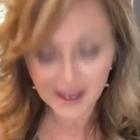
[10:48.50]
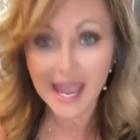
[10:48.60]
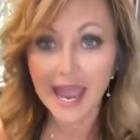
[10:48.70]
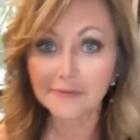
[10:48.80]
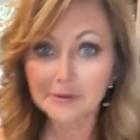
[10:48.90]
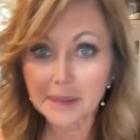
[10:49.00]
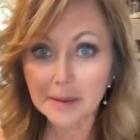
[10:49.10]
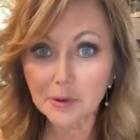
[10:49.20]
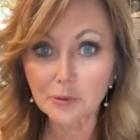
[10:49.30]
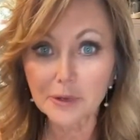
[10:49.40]
And
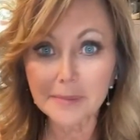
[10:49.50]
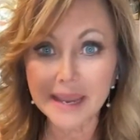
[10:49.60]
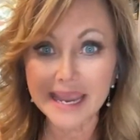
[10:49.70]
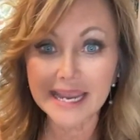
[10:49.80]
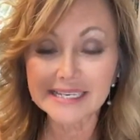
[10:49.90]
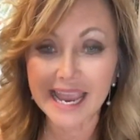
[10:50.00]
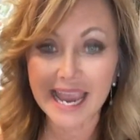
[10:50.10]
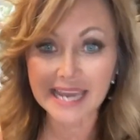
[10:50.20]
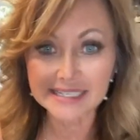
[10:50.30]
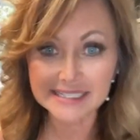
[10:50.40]
remember, we made
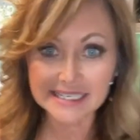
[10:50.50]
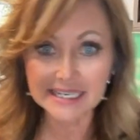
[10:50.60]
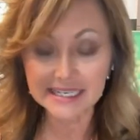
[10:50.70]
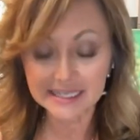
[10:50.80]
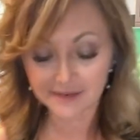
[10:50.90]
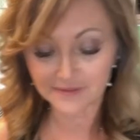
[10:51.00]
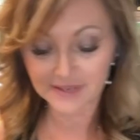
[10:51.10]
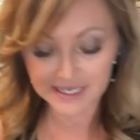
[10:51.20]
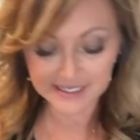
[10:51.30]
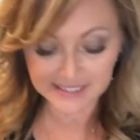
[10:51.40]
18 of
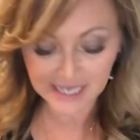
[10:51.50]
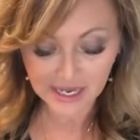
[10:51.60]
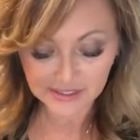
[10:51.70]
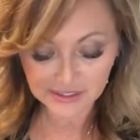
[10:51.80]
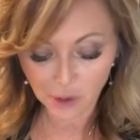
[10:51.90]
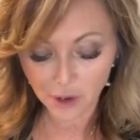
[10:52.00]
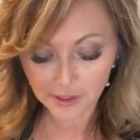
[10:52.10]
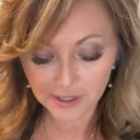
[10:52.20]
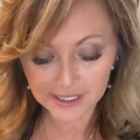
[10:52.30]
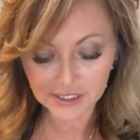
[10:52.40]
these, so all
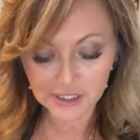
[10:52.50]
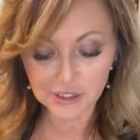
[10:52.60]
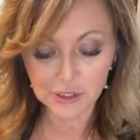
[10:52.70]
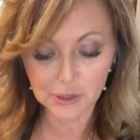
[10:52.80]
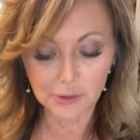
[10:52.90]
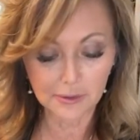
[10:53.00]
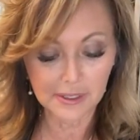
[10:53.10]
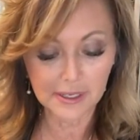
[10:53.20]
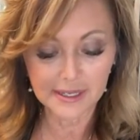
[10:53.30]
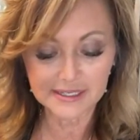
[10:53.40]
you need to do,
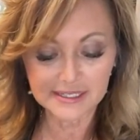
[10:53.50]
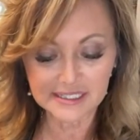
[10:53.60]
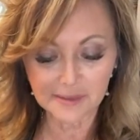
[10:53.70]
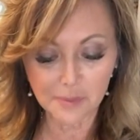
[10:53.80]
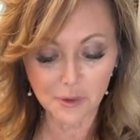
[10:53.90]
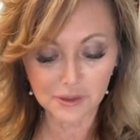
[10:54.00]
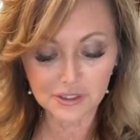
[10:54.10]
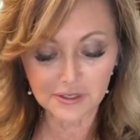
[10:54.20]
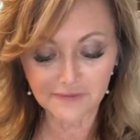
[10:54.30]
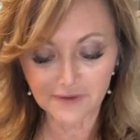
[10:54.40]
this is a
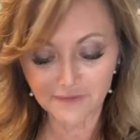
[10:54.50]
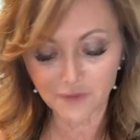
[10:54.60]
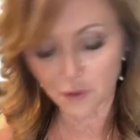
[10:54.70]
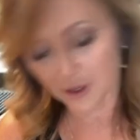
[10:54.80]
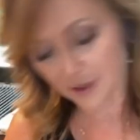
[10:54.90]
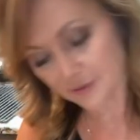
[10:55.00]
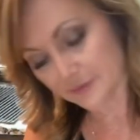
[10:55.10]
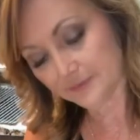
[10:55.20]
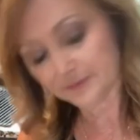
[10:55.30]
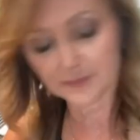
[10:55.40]
portion for 4,
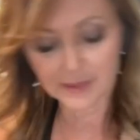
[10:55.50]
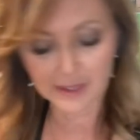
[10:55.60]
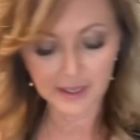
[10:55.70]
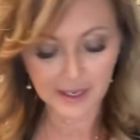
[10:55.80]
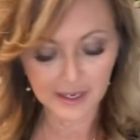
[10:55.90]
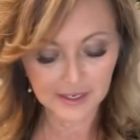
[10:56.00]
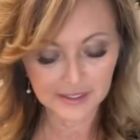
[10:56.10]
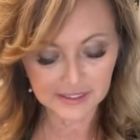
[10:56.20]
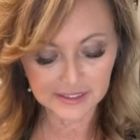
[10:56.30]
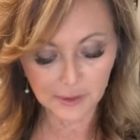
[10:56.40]

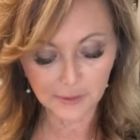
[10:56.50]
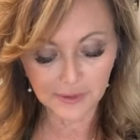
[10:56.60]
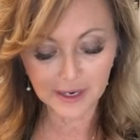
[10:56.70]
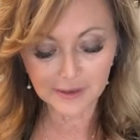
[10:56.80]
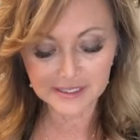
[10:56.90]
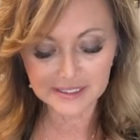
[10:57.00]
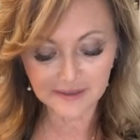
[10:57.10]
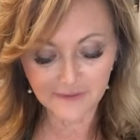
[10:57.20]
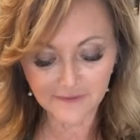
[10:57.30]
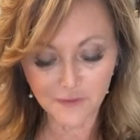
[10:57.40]
so there is
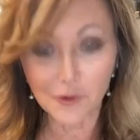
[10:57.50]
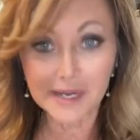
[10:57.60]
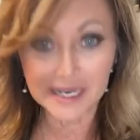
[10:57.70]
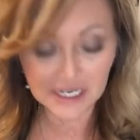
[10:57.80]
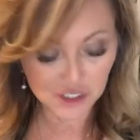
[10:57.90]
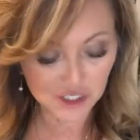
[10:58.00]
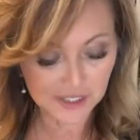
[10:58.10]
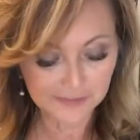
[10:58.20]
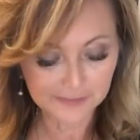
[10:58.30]
4 each.